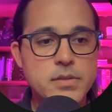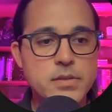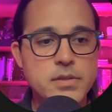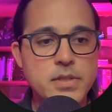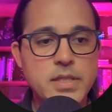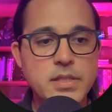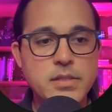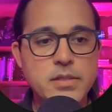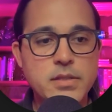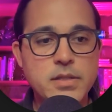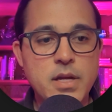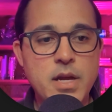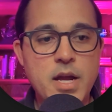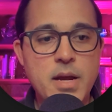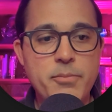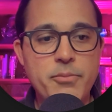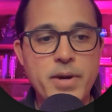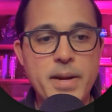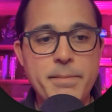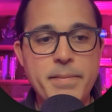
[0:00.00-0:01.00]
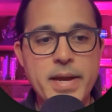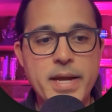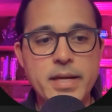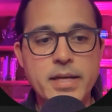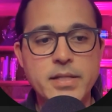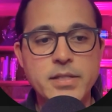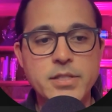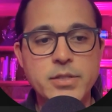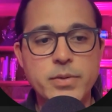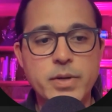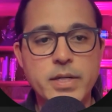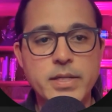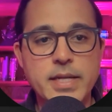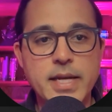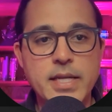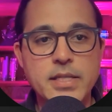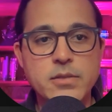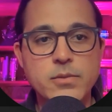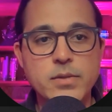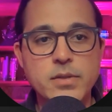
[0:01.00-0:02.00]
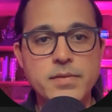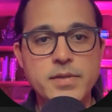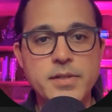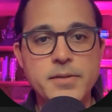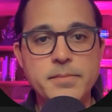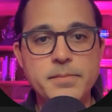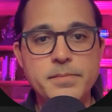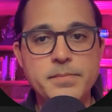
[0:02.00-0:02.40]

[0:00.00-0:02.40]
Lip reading: So let's hop right back into our task workflow.